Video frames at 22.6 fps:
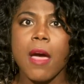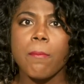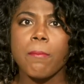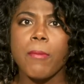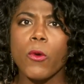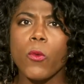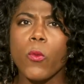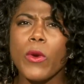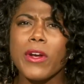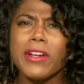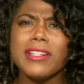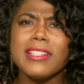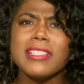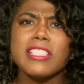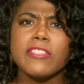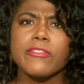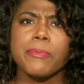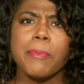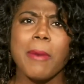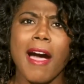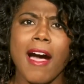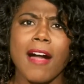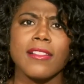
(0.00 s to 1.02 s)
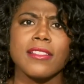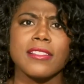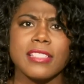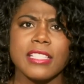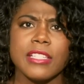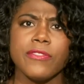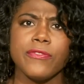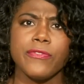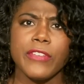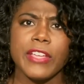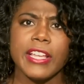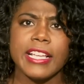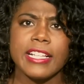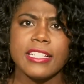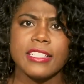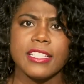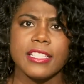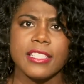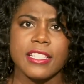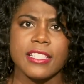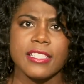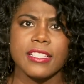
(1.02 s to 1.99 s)
But where does policy fit
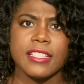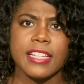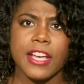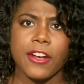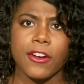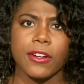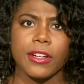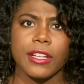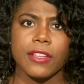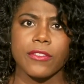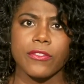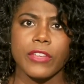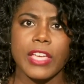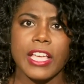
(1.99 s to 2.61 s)
into this narrative?